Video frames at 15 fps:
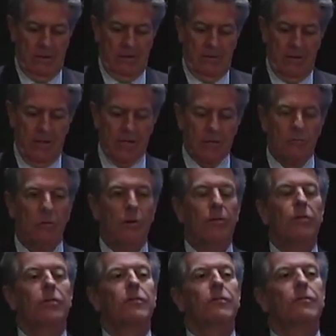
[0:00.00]
vast
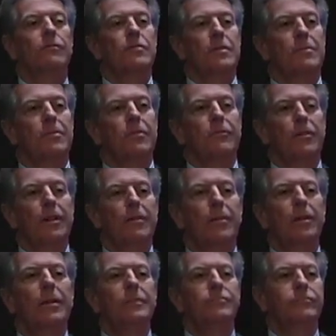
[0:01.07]
wealth of some of the
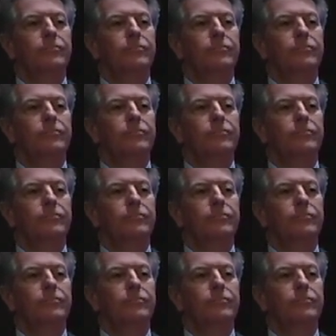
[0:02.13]
family,